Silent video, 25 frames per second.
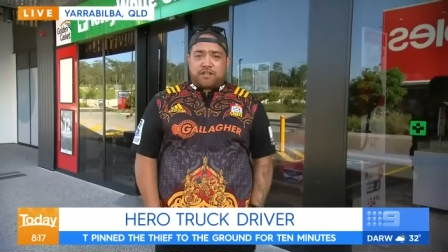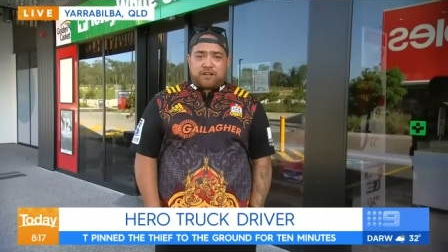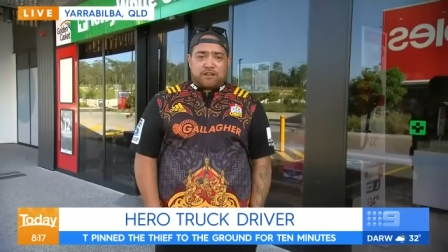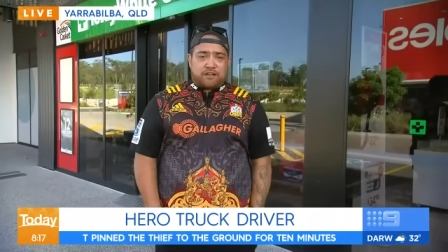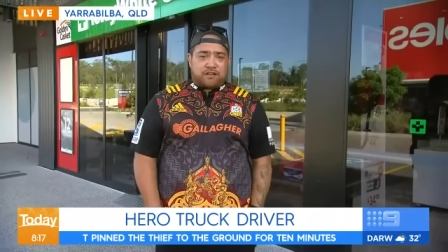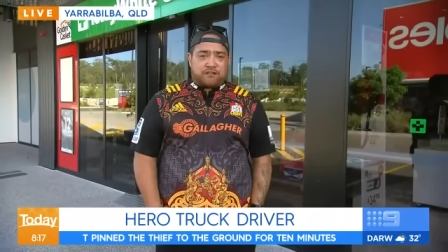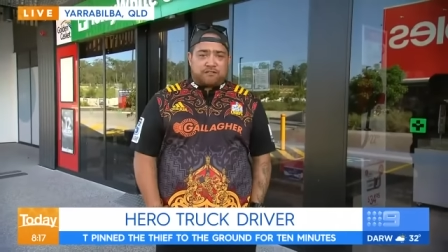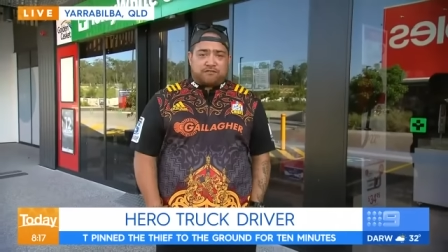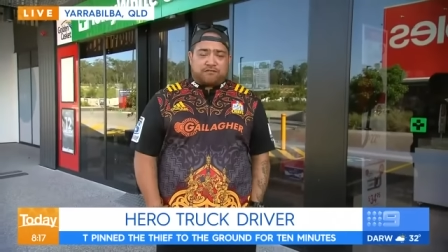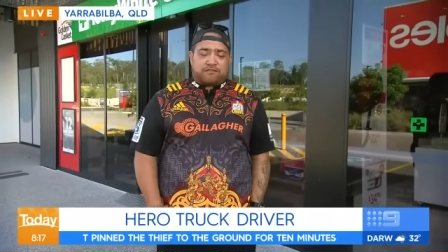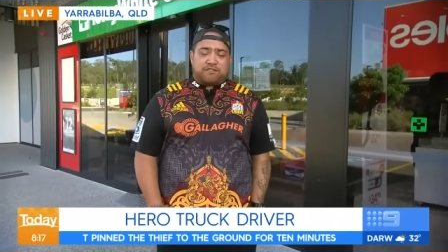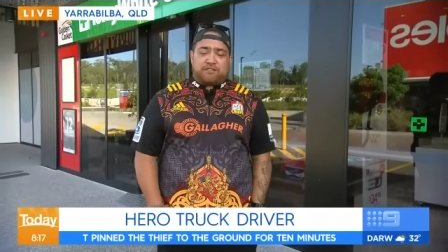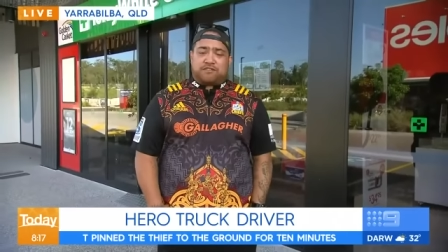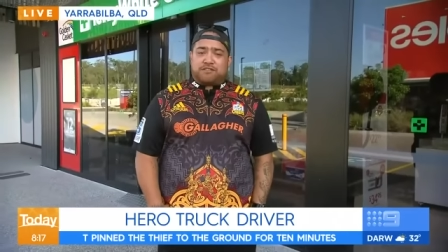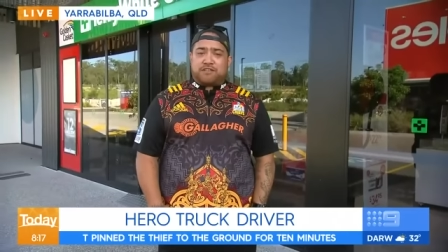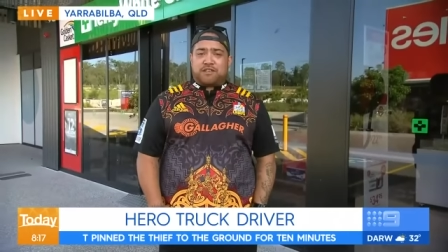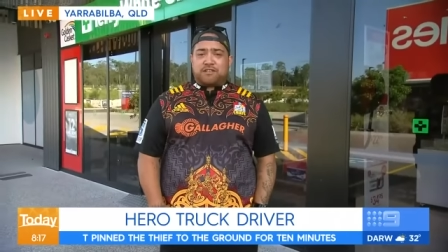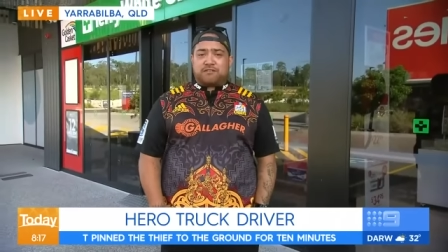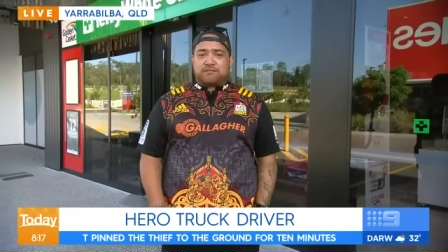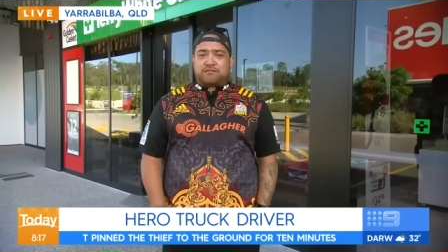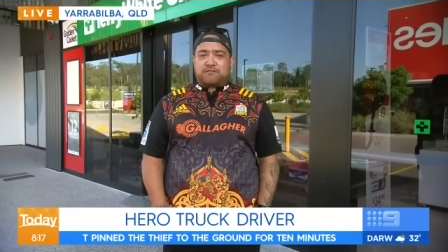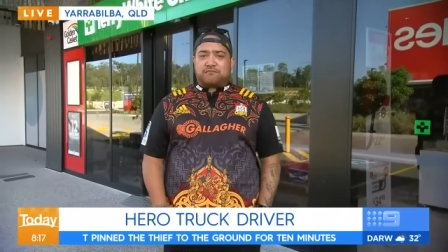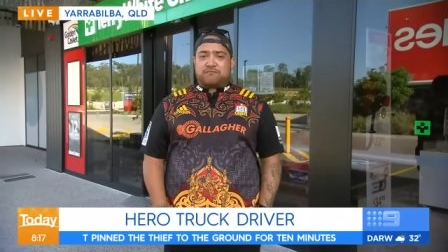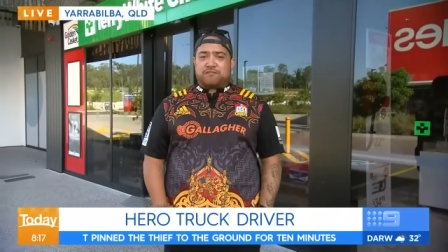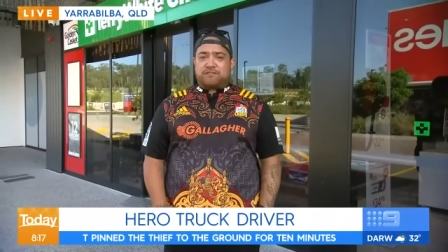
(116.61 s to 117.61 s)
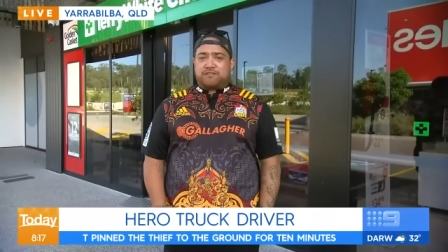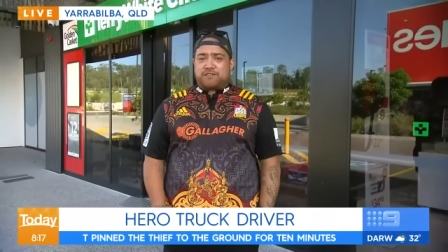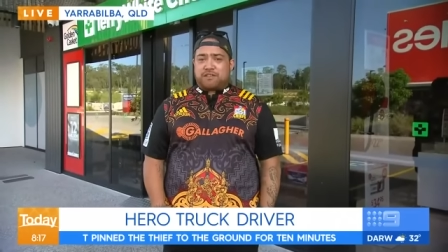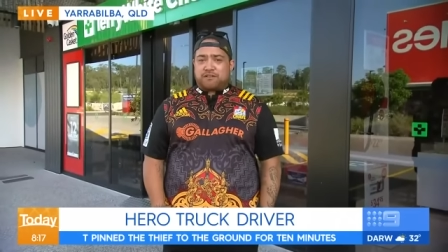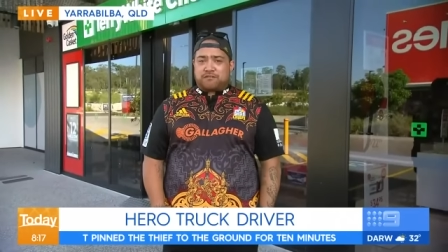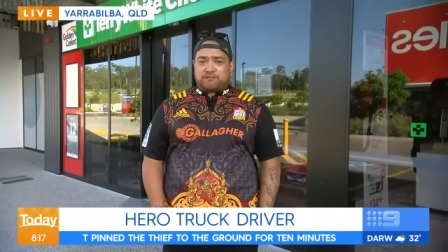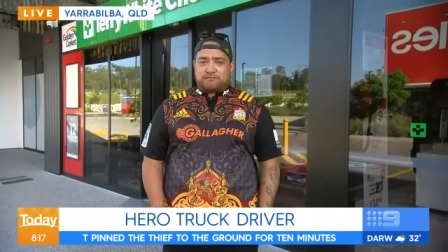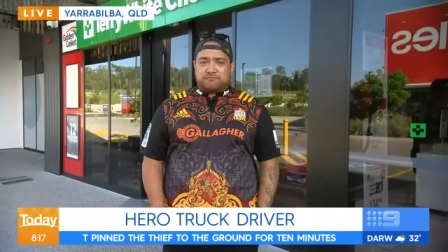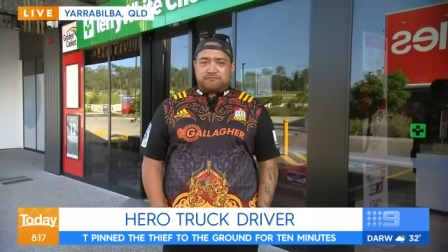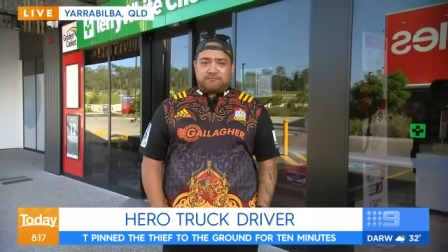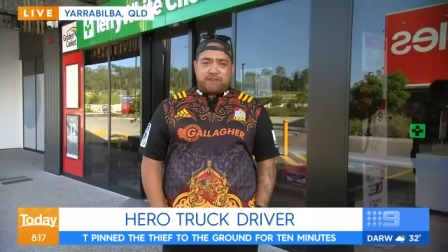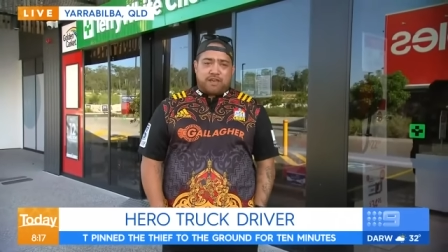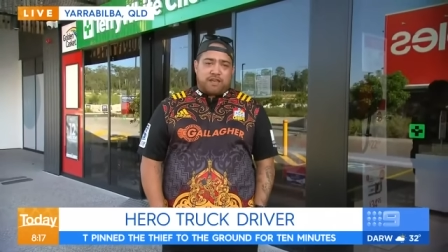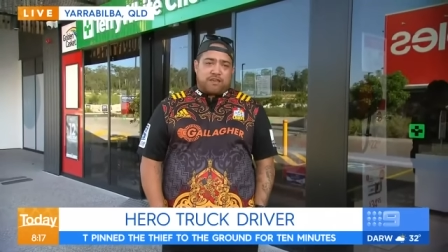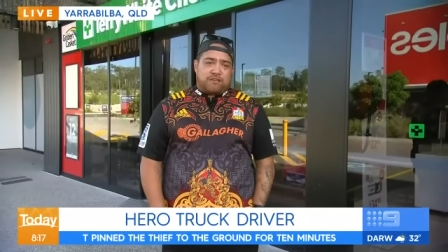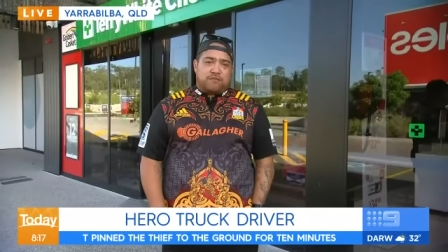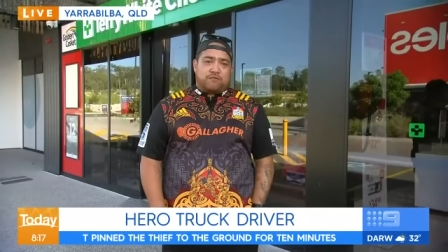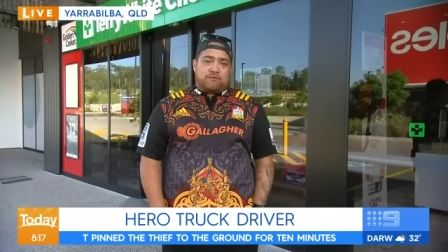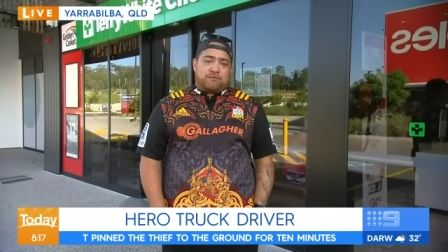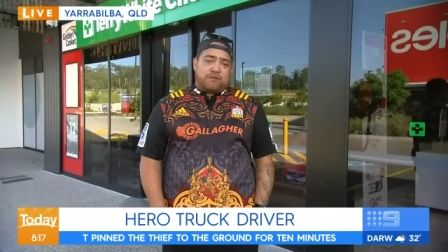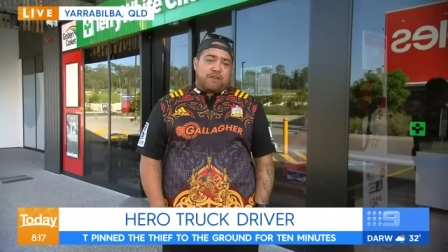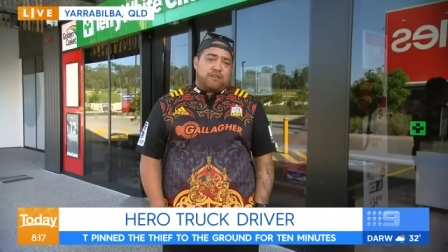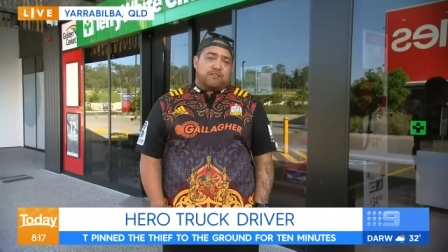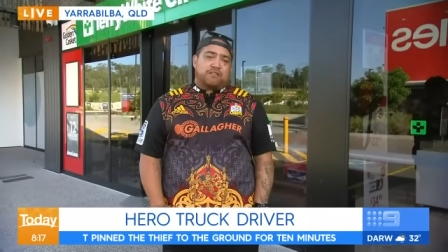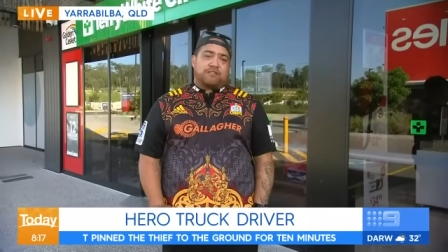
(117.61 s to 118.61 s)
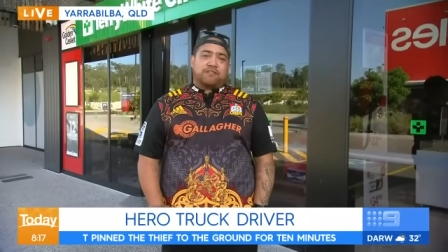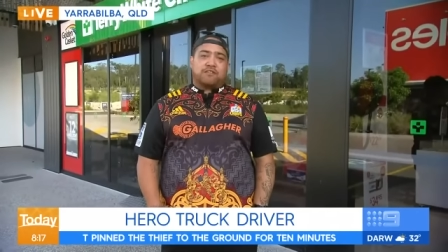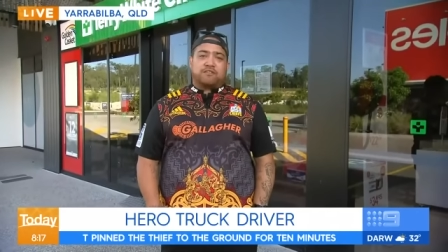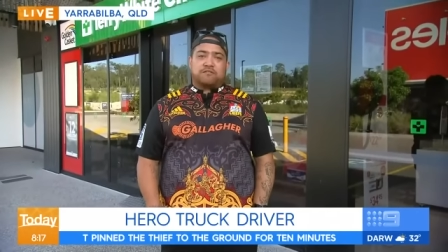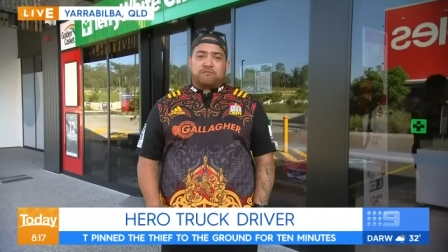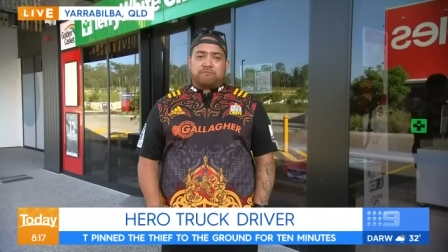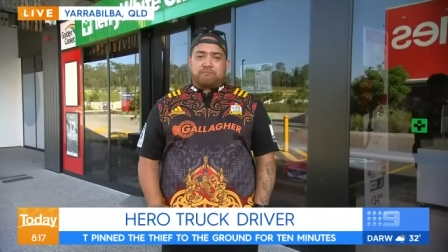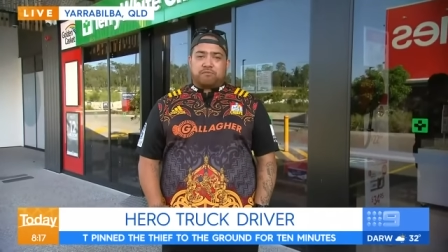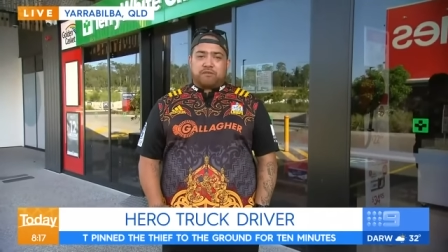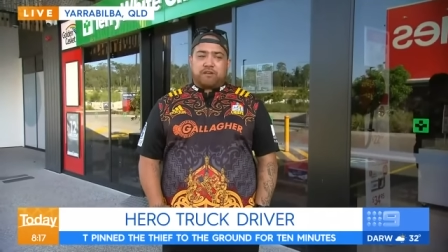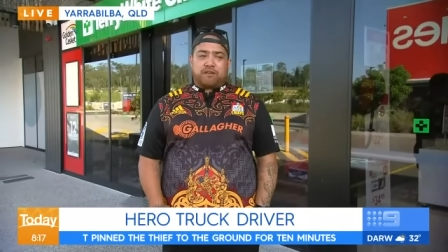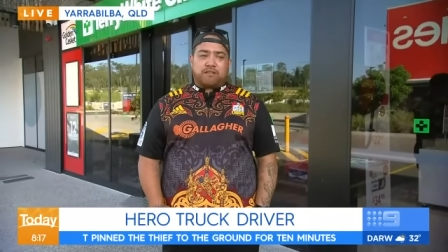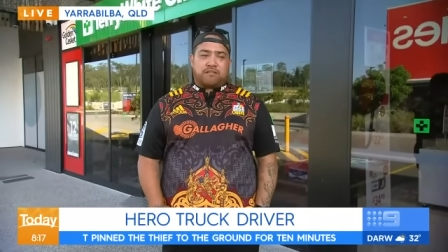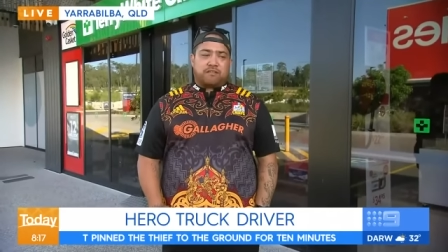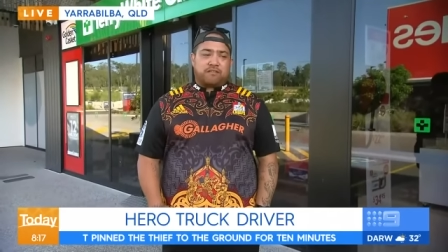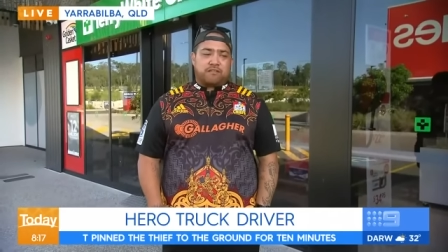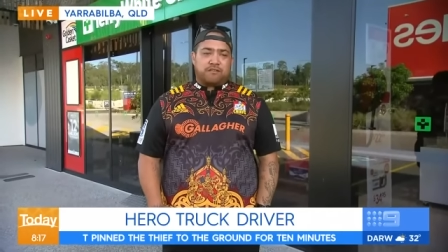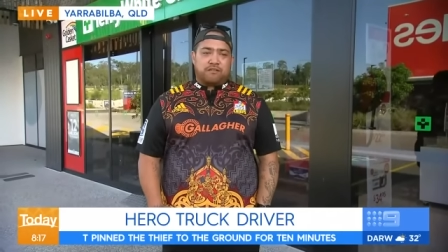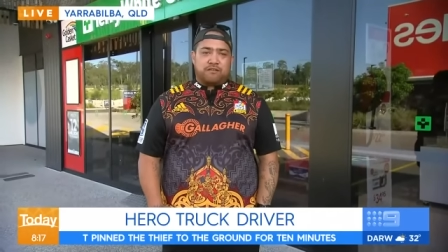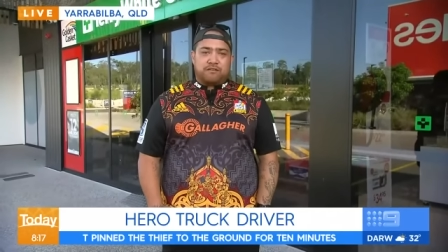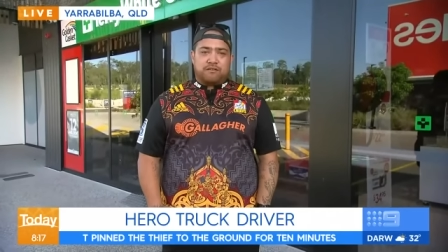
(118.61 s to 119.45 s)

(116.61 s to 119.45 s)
and I just said to him, I was like, mate, you're wasting your breath.